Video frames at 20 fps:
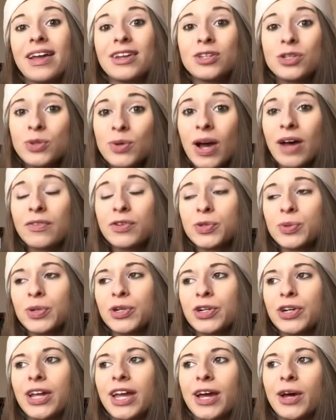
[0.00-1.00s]
do have a
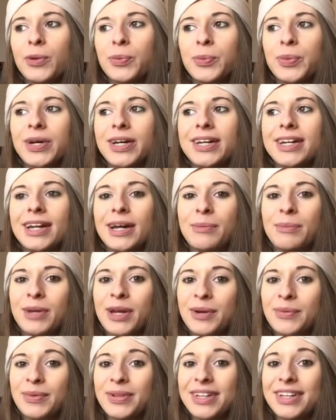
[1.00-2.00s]
Twitter account, but I'm
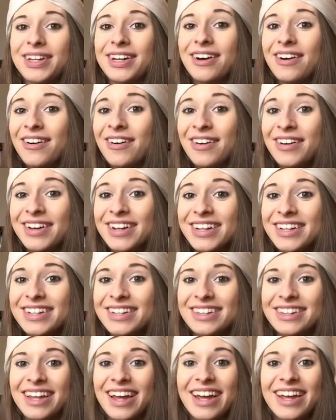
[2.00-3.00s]
not really on it,
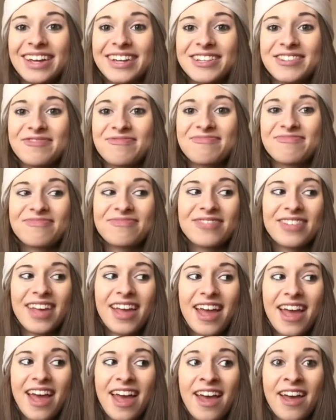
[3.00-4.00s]
like,
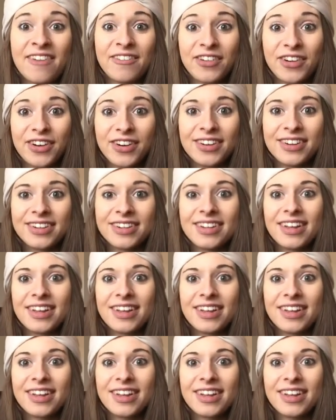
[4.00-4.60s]
ever.